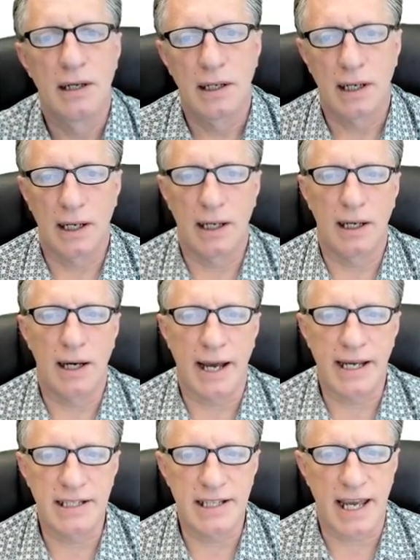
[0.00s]
Uh, I
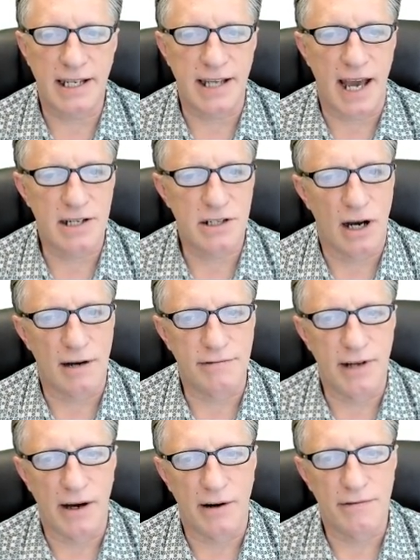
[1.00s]
can take Dash off
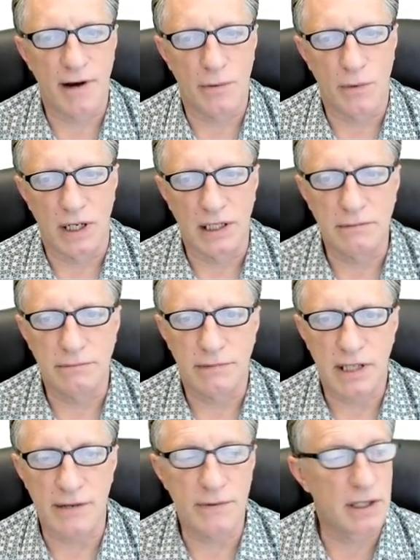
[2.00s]
now if I want.
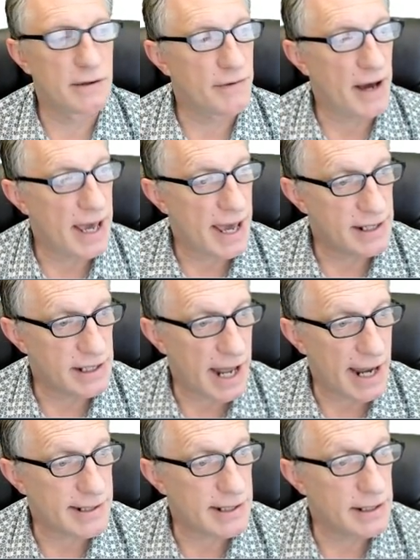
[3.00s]
Even if I had
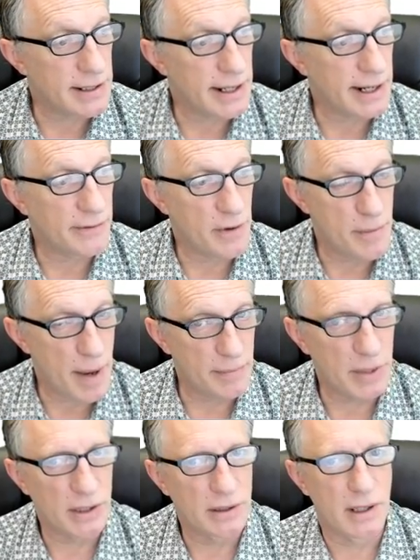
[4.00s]
Dash in there,
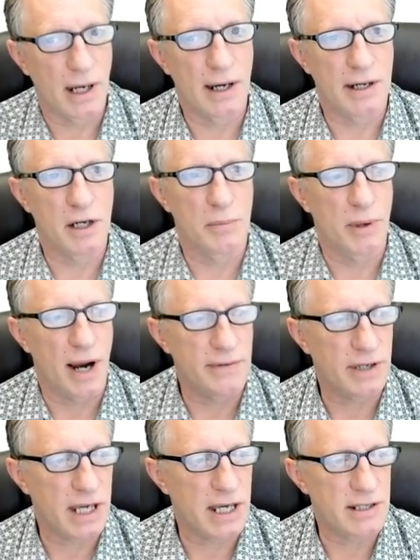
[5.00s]
remember, uh, your
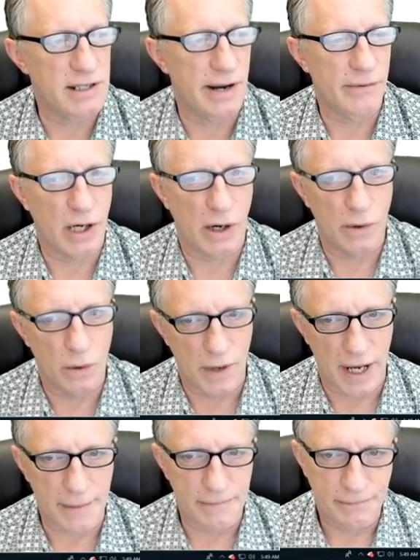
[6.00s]
private keys never go
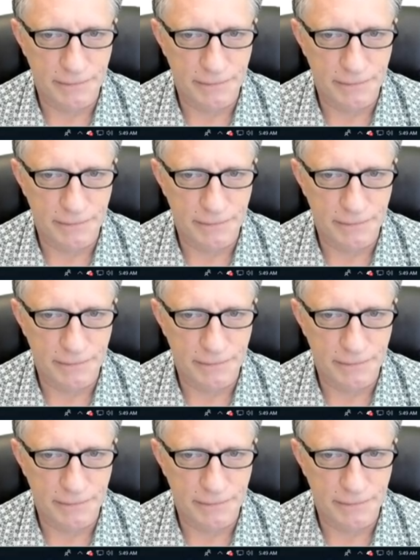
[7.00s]
away.